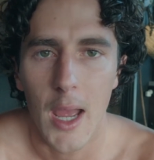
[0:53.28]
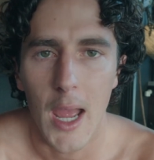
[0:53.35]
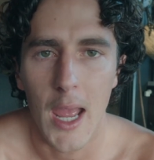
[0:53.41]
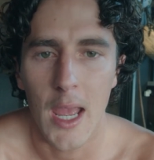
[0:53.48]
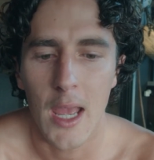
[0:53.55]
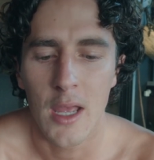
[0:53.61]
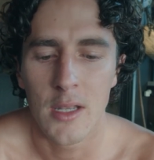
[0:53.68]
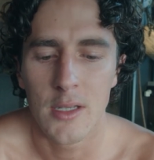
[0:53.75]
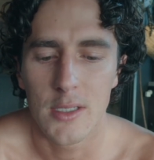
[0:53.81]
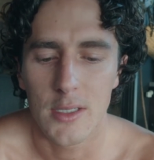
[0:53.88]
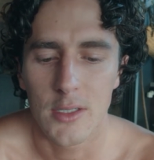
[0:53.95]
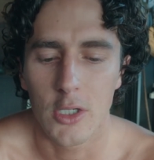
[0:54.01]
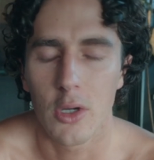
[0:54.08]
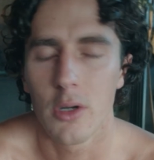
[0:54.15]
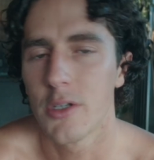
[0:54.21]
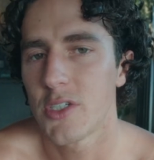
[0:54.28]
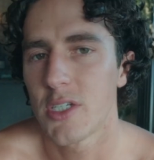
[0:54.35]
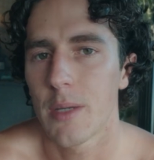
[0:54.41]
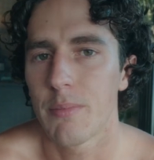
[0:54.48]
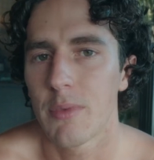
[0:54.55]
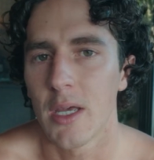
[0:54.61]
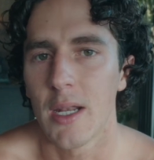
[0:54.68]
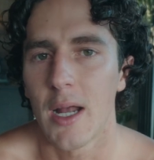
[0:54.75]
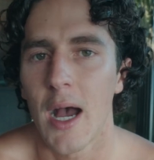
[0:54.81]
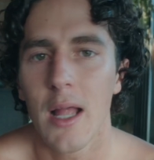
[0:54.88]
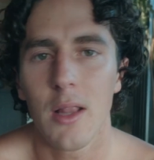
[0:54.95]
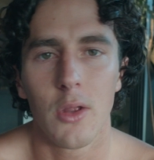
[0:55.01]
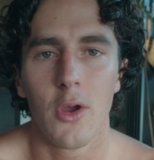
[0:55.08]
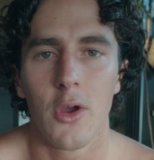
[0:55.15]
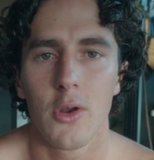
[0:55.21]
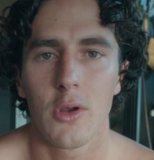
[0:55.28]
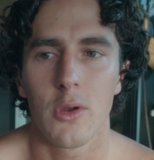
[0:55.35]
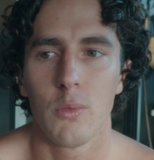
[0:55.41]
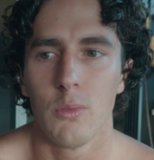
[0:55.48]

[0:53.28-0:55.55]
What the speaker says: And the concept that I learned,